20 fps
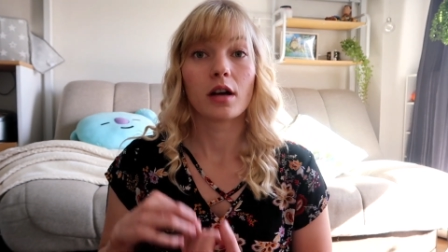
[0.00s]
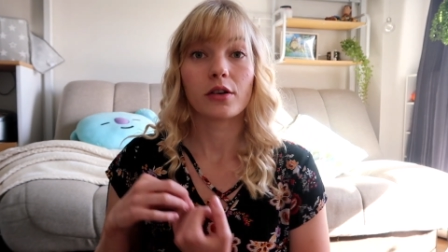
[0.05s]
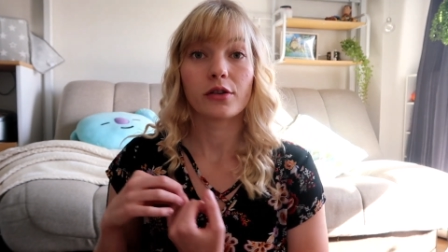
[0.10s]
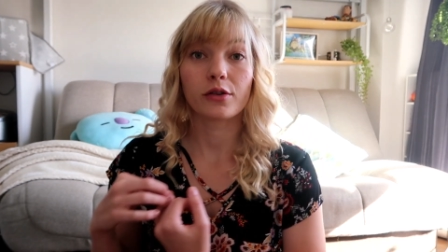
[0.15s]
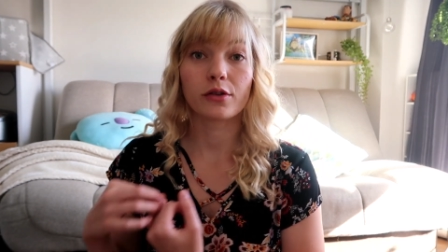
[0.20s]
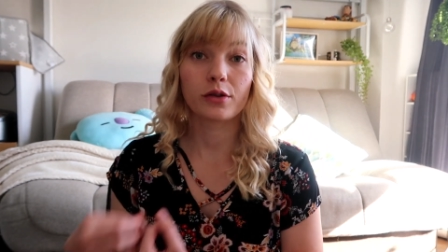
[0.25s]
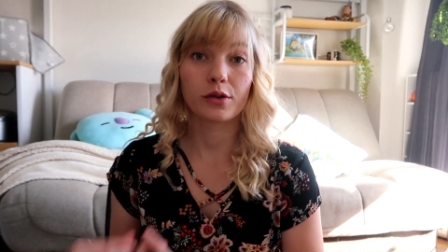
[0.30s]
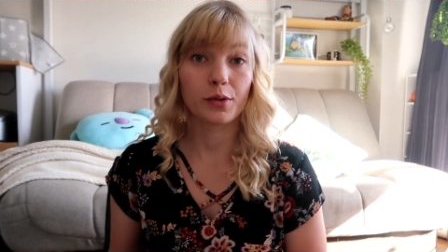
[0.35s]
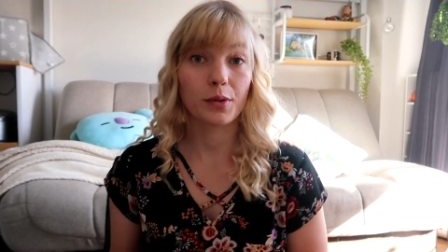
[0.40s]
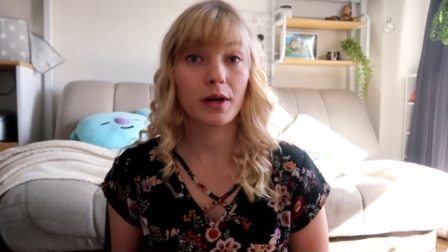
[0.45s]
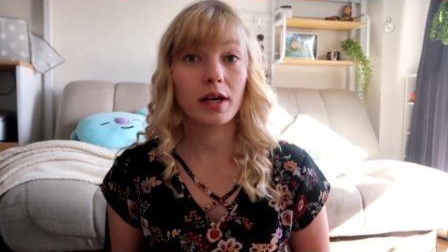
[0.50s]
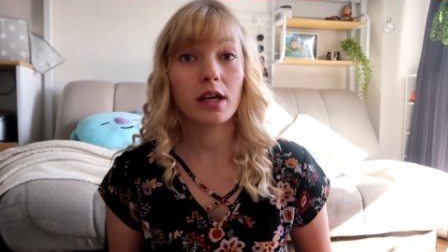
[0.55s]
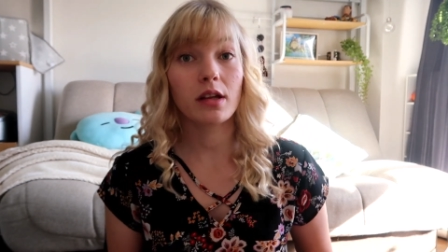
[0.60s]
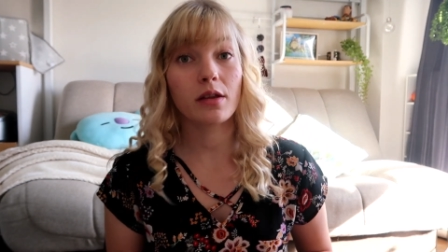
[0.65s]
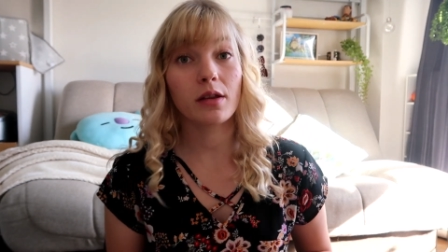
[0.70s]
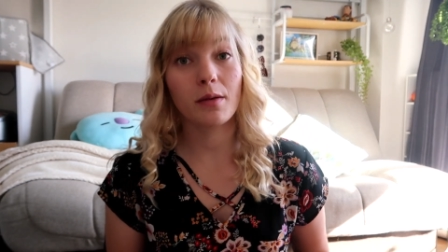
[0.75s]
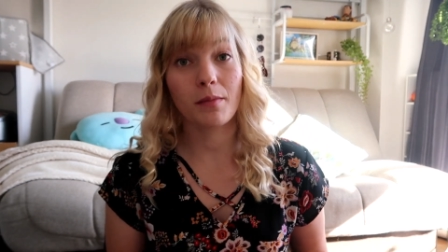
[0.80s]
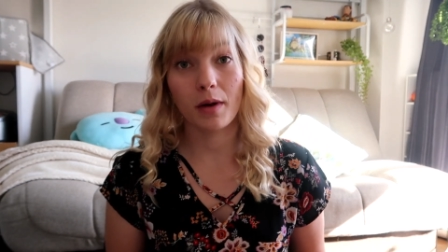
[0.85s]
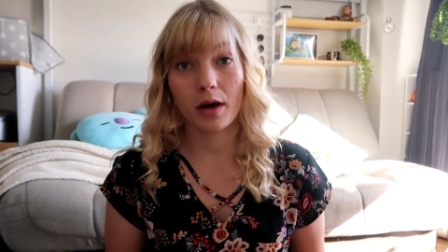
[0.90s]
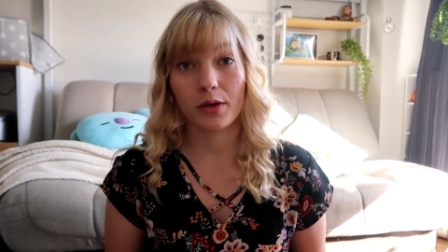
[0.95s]
So the 20th
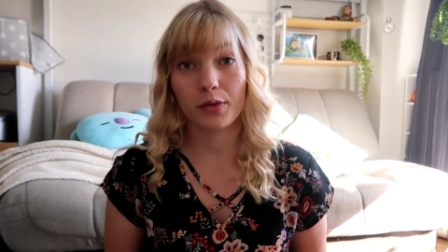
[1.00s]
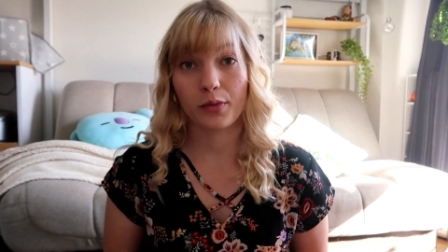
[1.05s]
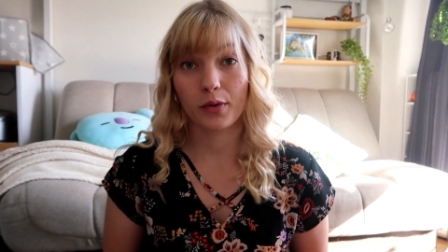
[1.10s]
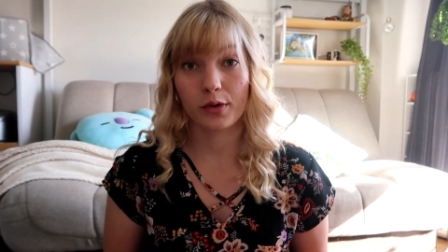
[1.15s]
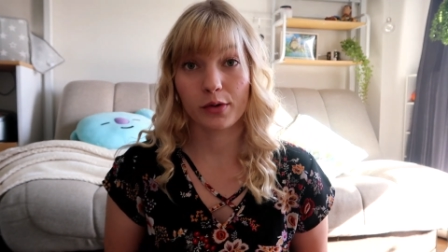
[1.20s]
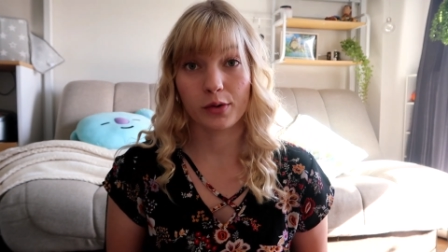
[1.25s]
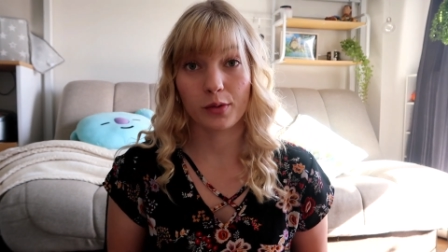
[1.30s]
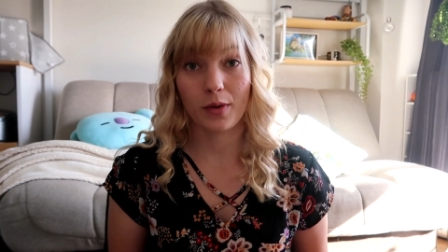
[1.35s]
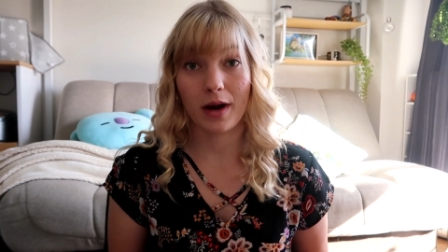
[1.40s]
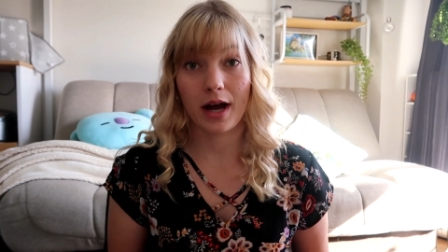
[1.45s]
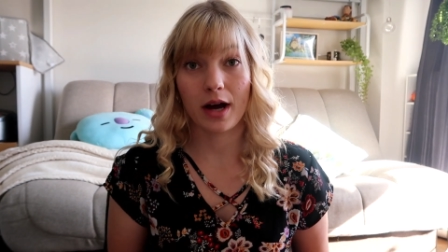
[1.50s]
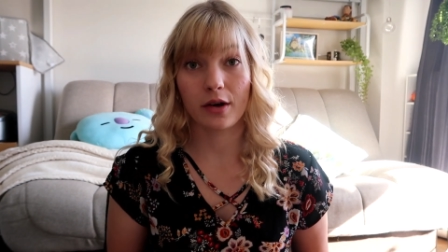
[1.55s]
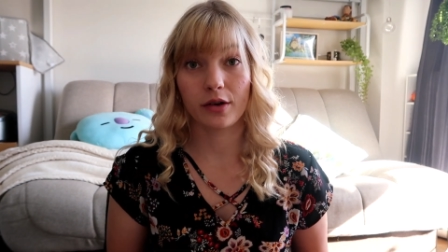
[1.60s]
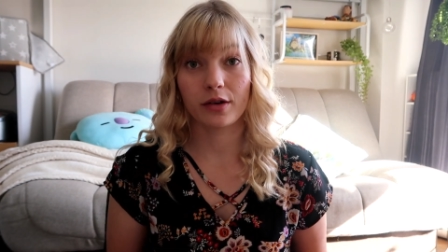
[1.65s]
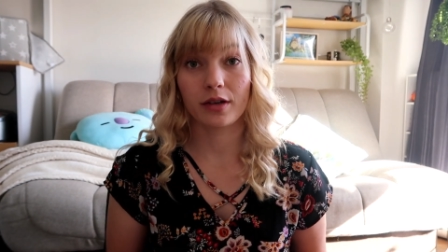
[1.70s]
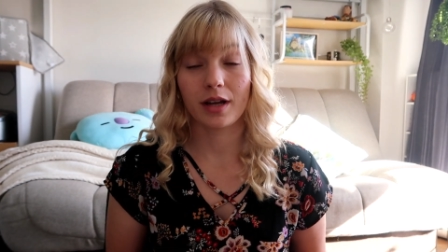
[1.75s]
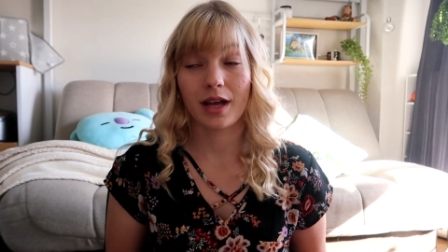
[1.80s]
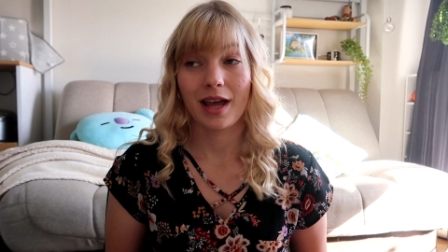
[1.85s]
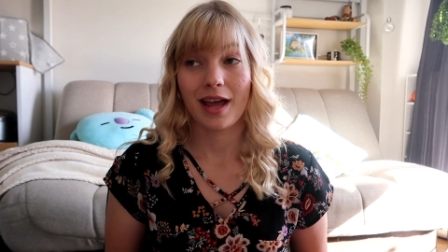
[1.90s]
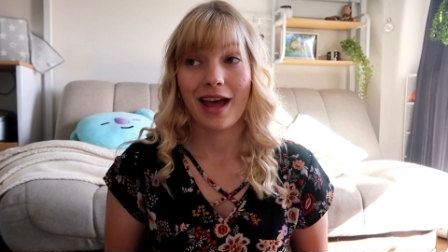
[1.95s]
of the month rolls
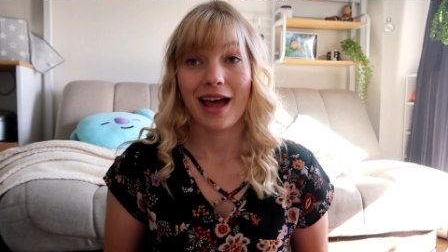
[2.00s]
around